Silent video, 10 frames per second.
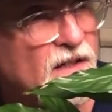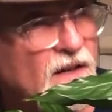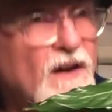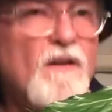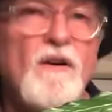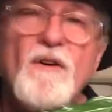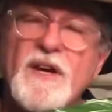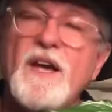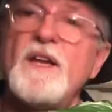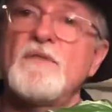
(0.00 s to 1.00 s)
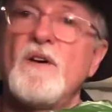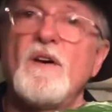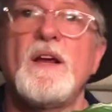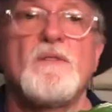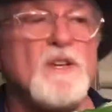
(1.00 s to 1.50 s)
Oh, okay, all
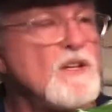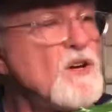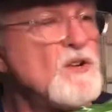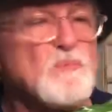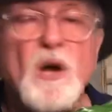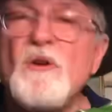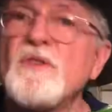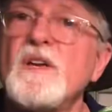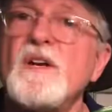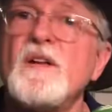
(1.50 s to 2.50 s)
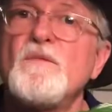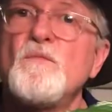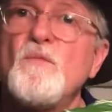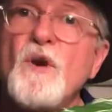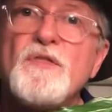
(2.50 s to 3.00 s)
right, he knows both.
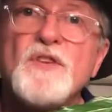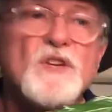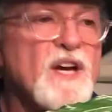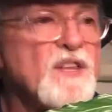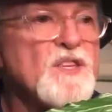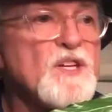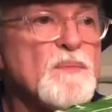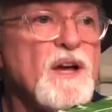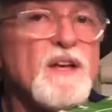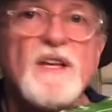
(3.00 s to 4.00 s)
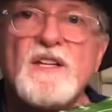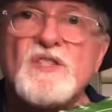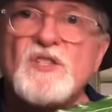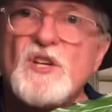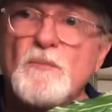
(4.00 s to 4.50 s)
One thing you got to think about
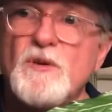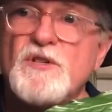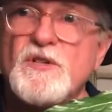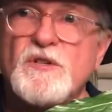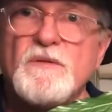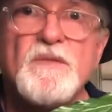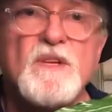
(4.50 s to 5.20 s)
is temperature.